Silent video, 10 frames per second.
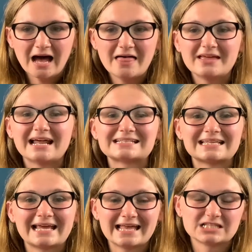then as they
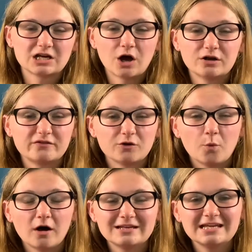get to kind of the
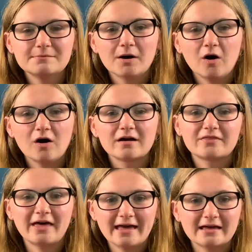1 year mark,
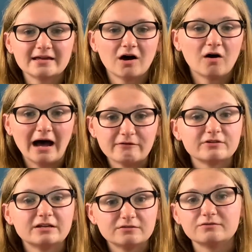they are
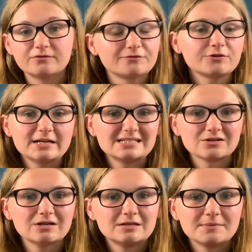having 3
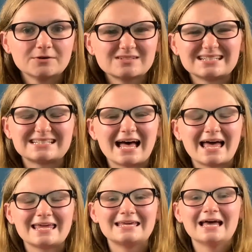solid meals a day,